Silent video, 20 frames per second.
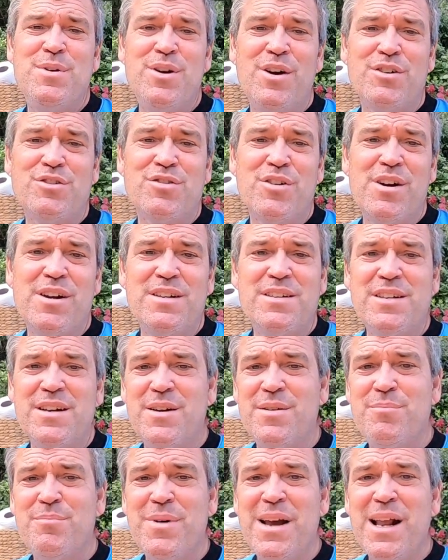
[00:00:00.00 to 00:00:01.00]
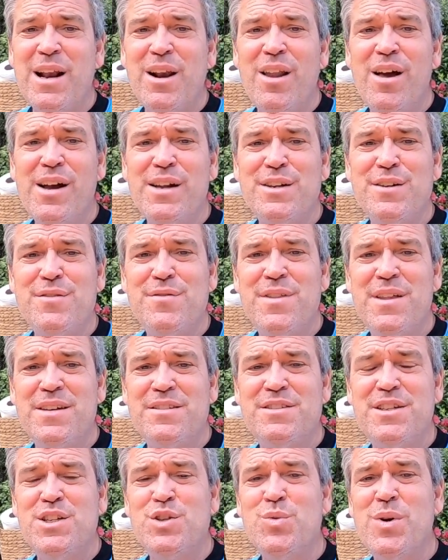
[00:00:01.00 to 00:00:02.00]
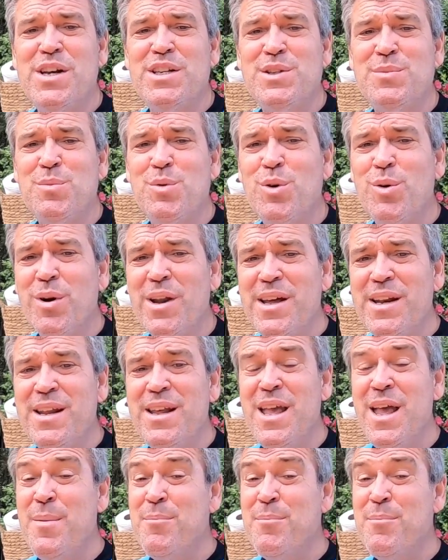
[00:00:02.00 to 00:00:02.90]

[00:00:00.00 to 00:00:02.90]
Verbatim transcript: not trying to make light of the situation we're all in.